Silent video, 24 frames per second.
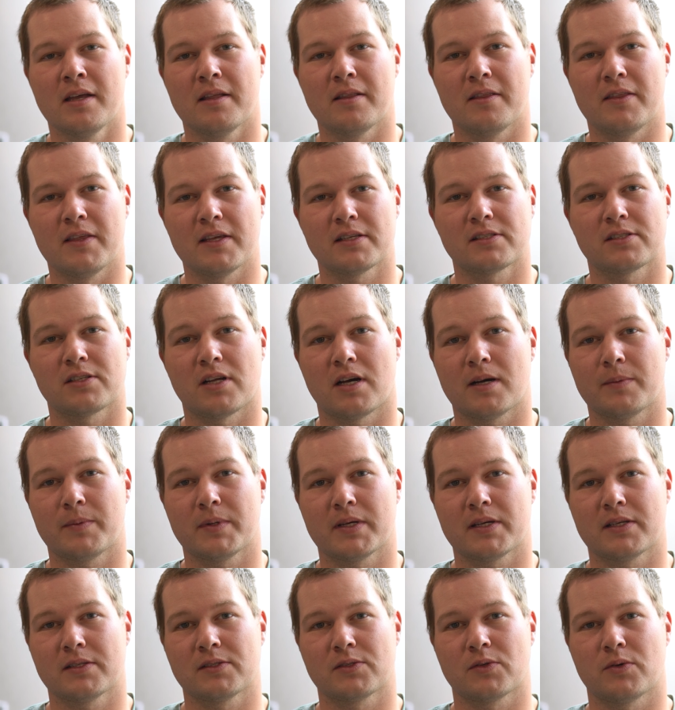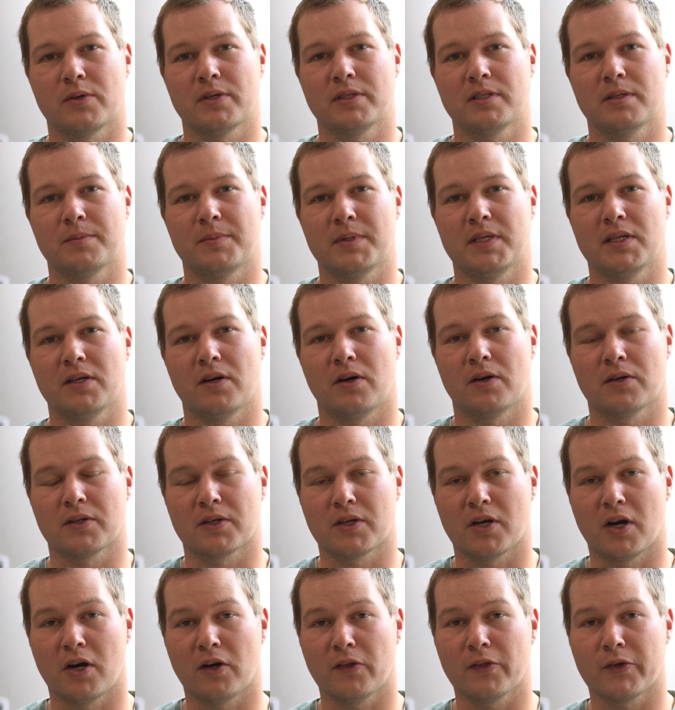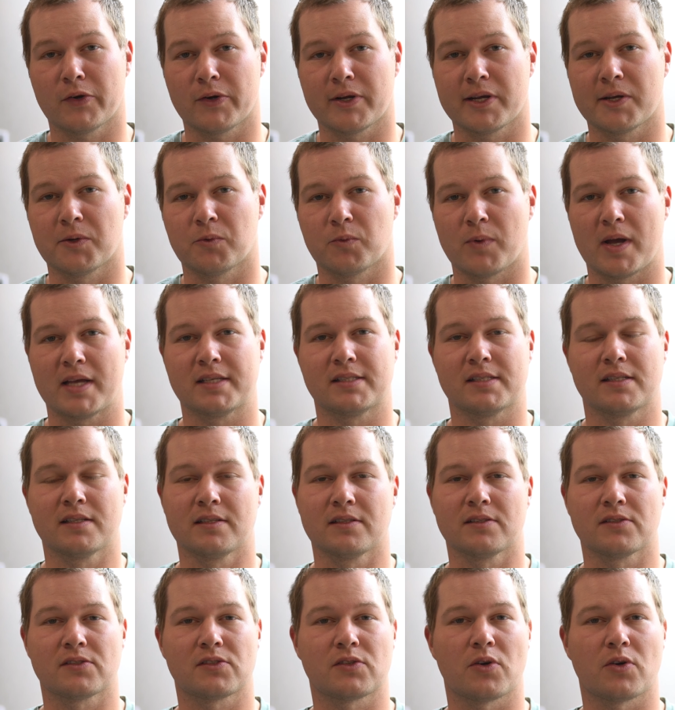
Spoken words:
This topic is going to be on coloring resins.